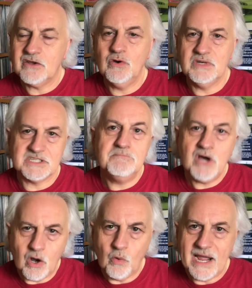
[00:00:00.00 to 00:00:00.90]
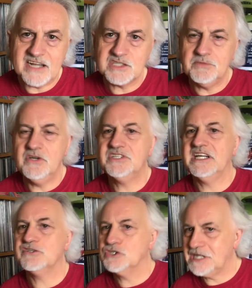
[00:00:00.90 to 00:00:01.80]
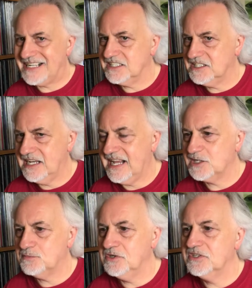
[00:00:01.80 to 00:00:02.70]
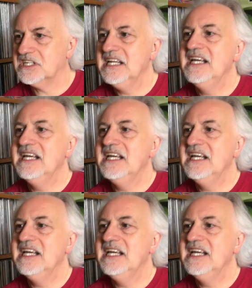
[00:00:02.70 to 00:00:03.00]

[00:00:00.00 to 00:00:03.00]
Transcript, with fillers: who is a Poe expert and Chatterton expert,